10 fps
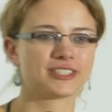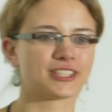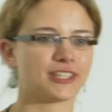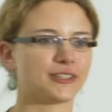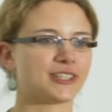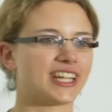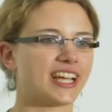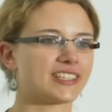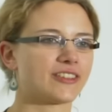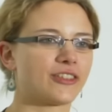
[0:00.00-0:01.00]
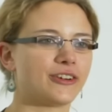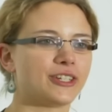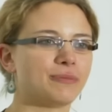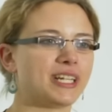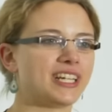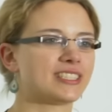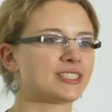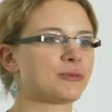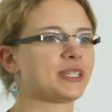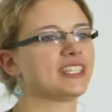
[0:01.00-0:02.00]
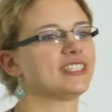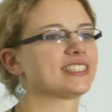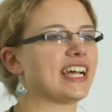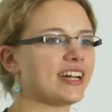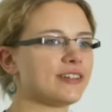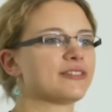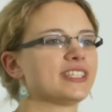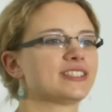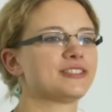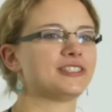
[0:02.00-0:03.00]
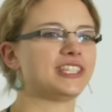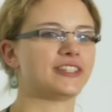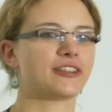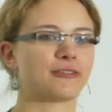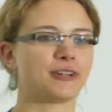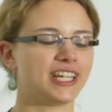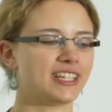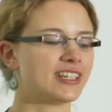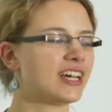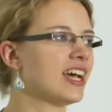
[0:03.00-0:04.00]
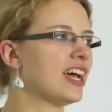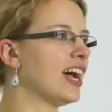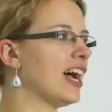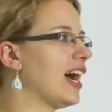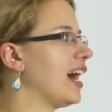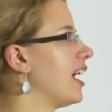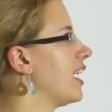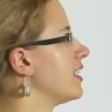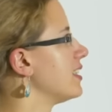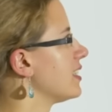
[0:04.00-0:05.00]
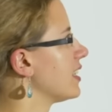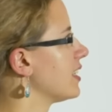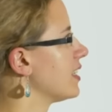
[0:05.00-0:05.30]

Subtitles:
So the next 30 minutes we'll dive into D3 and